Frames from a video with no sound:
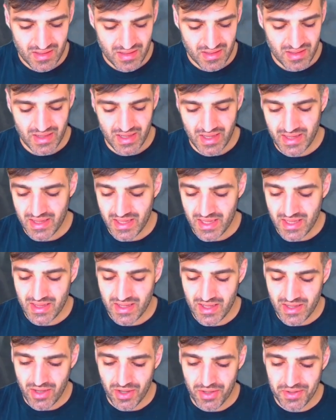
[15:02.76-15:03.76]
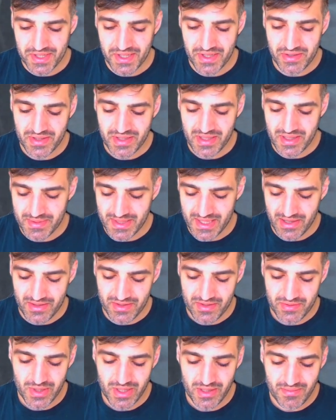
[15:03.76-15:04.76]
And then Alteran comes out
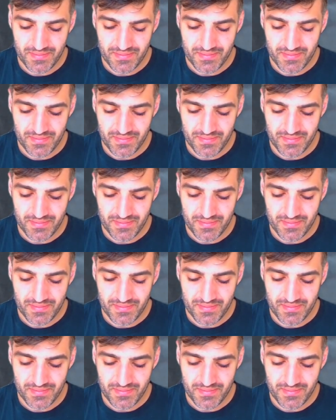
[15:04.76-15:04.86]
as well.